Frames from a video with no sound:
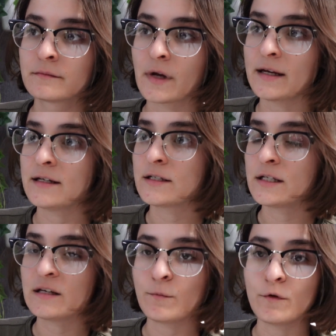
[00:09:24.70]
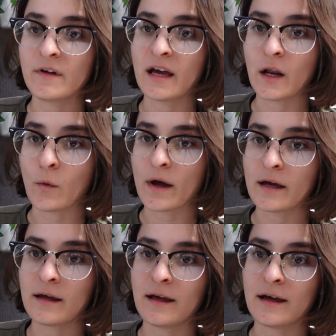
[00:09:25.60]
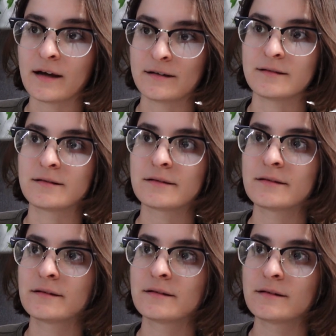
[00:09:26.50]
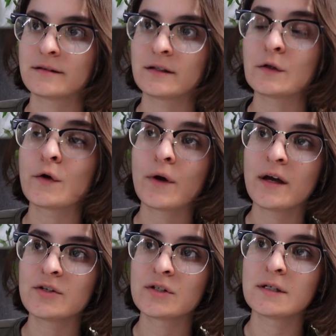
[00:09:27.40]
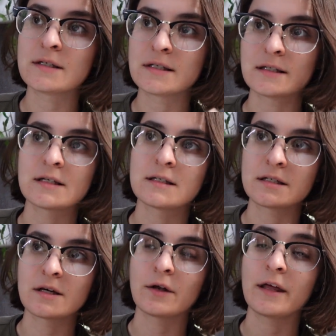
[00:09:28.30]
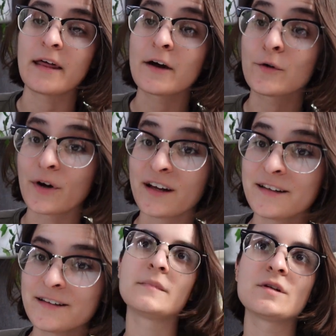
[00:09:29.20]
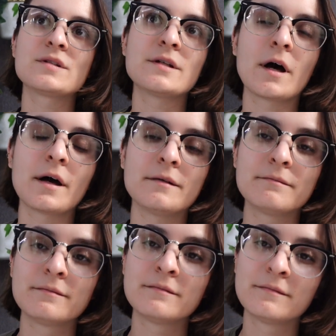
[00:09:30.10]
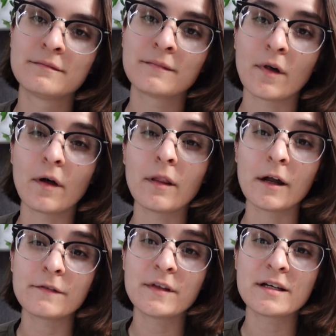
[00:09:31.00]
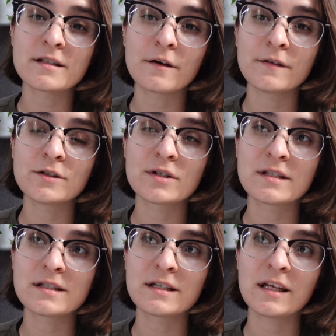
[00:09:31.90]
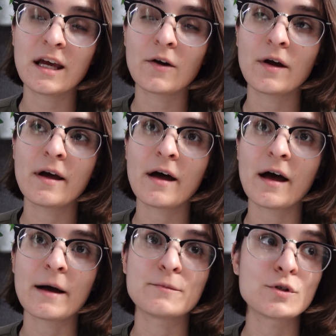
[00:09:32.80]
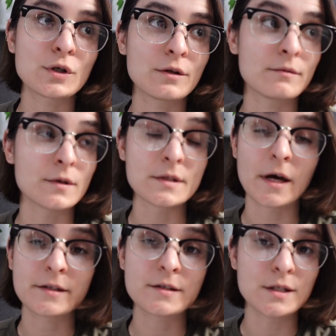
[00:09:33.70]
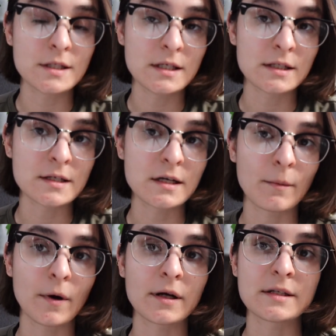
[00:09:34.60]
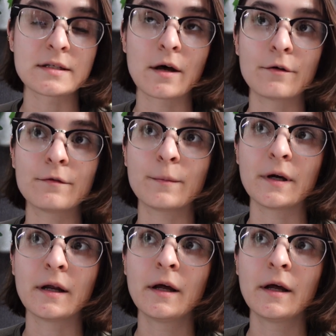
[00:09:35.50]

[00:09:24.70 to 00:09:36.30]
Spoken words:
I need to keep moving anyway, and the location isn't necessarily that great. There's not a lot of things of interest in the area. I'm sure there's lots to see in the state park itself, but